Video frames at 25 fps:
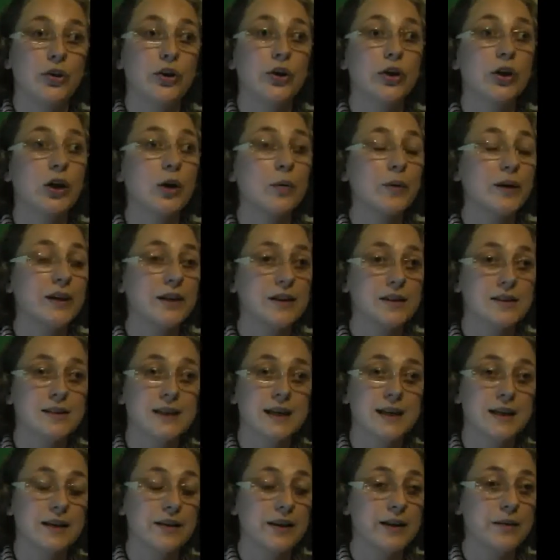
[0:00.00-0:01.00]
you go in and
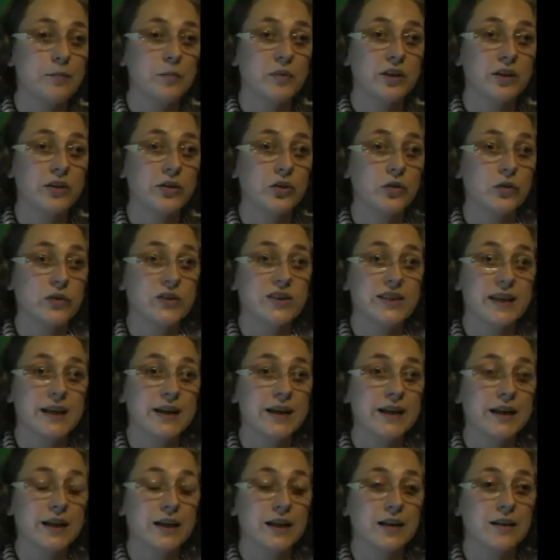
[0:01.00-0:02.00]
tell them that you're
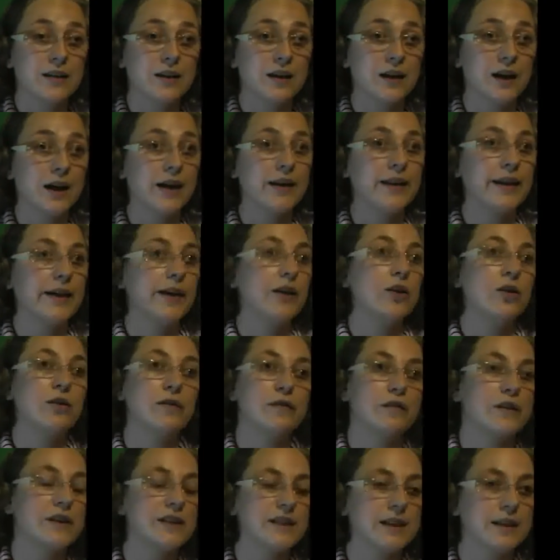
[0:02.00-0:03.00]
sick and they
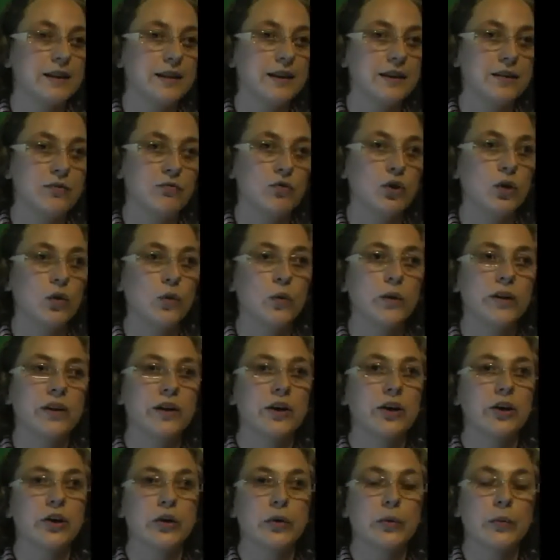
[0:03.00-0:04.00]
can't find anything wrong
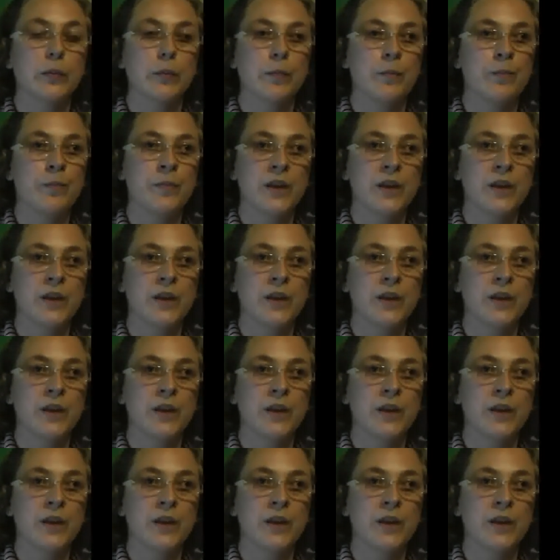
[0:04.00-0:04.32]
with you.